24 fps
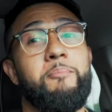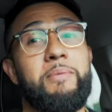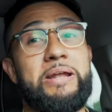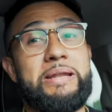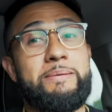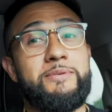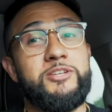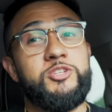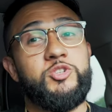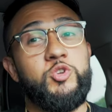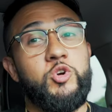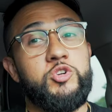My
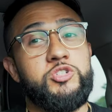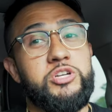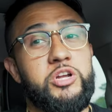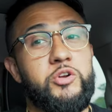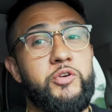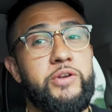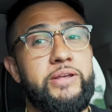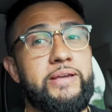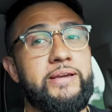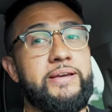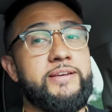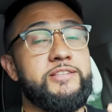name is George
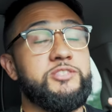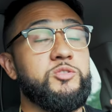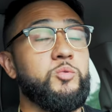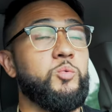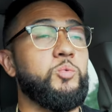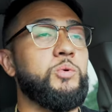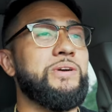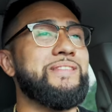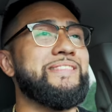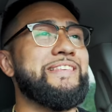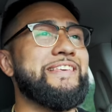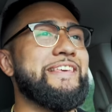Rodriguez
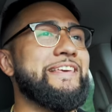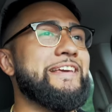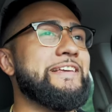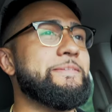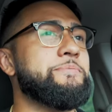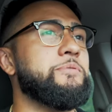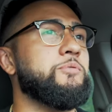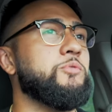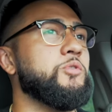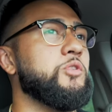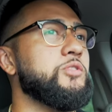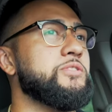with
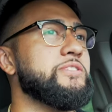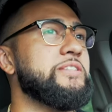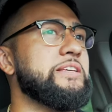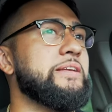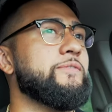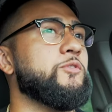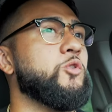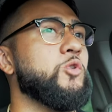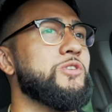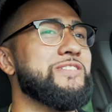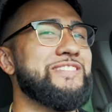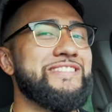eXp Realty.
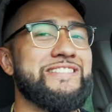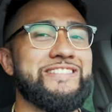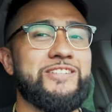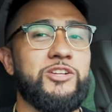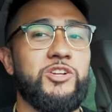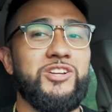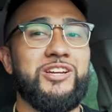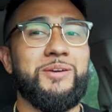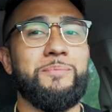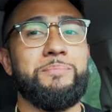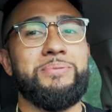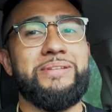Of course, this is
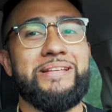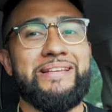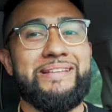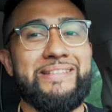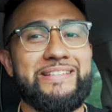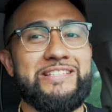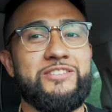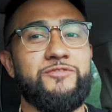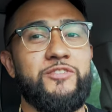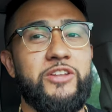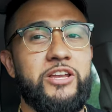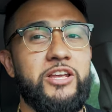going to complete
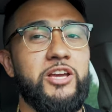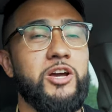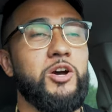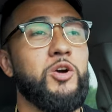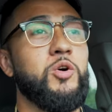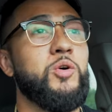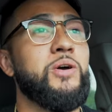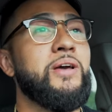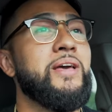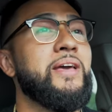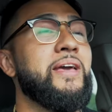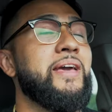this
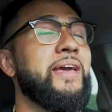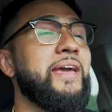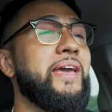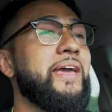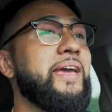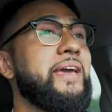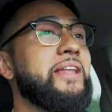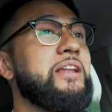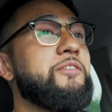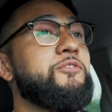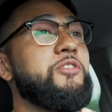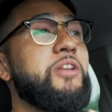video.
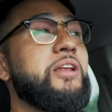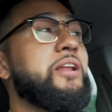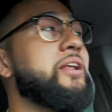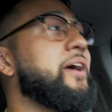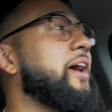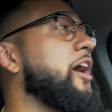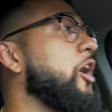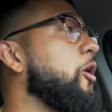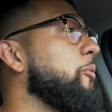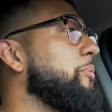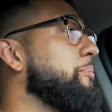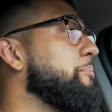And if you need
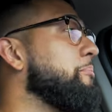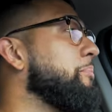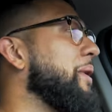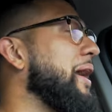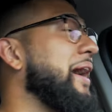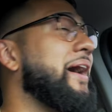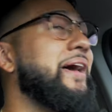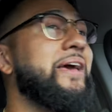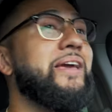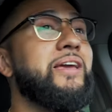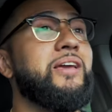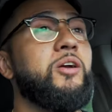help
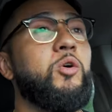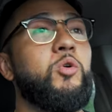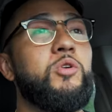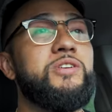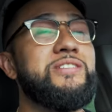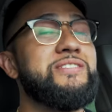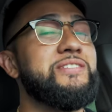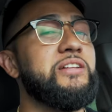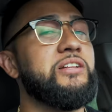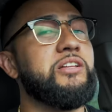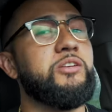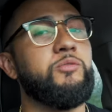buying or
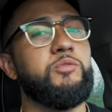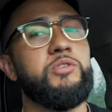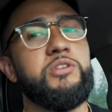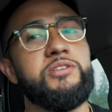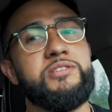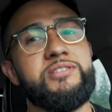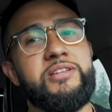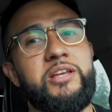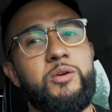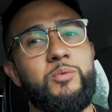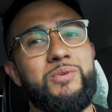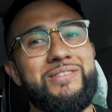selling real
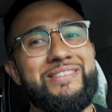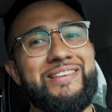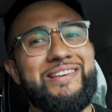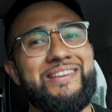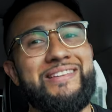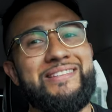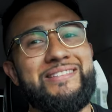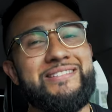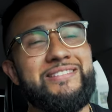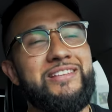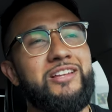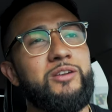estate
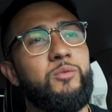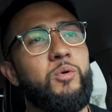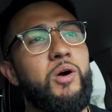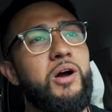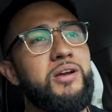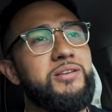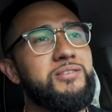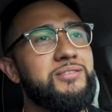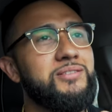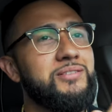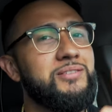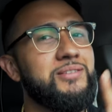within the state of
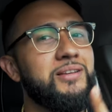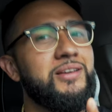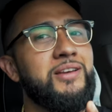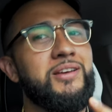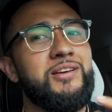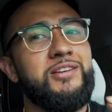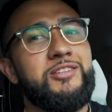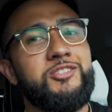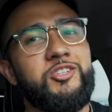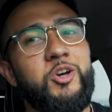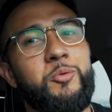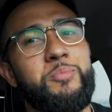Washington,
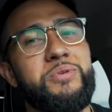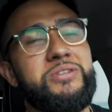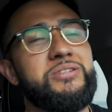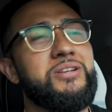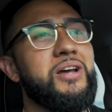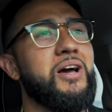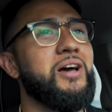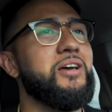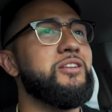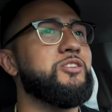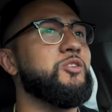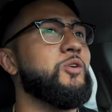don't be
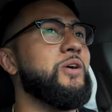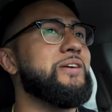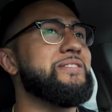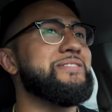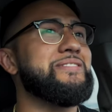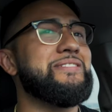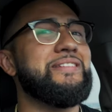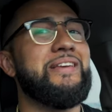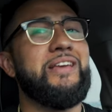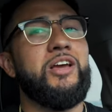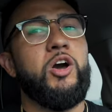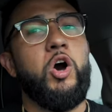shy, don't
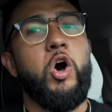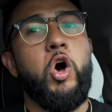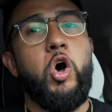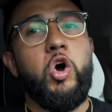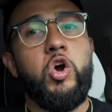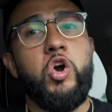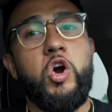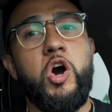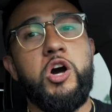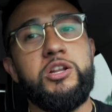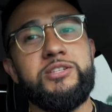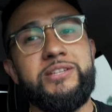hesitate.
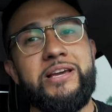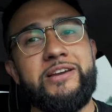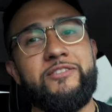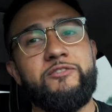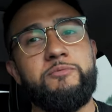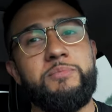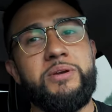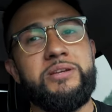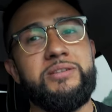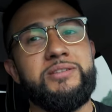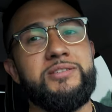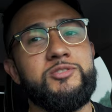All contact
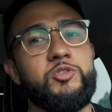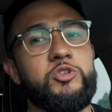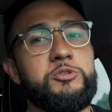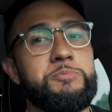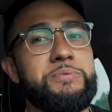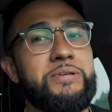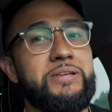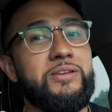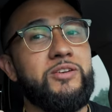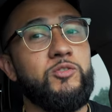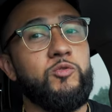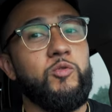information is going to
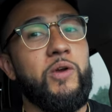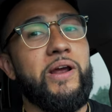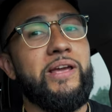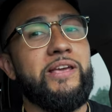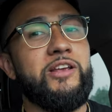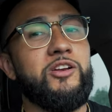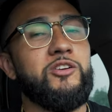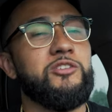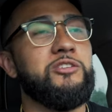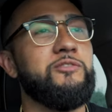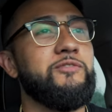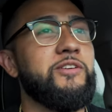be right
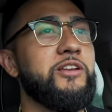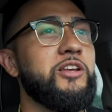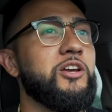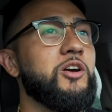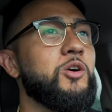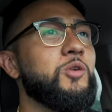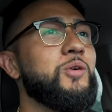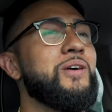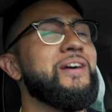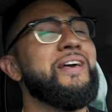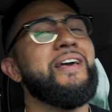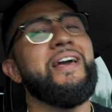here in the
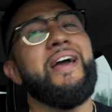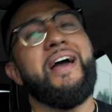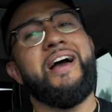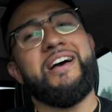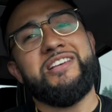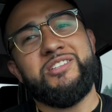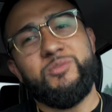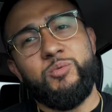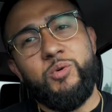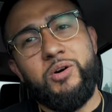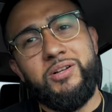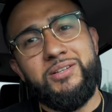video,
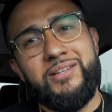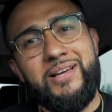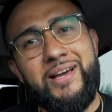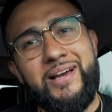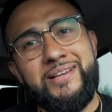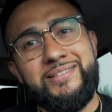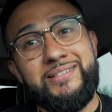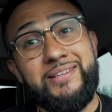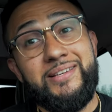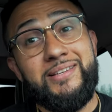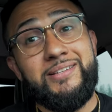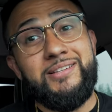as well
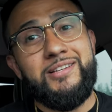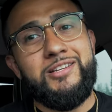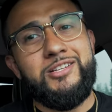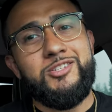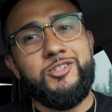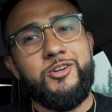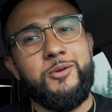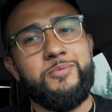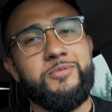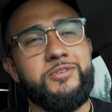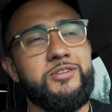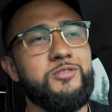as in the
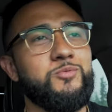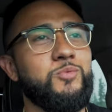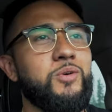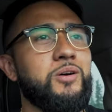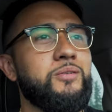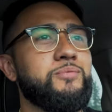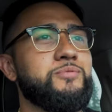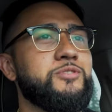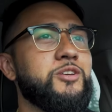description as well.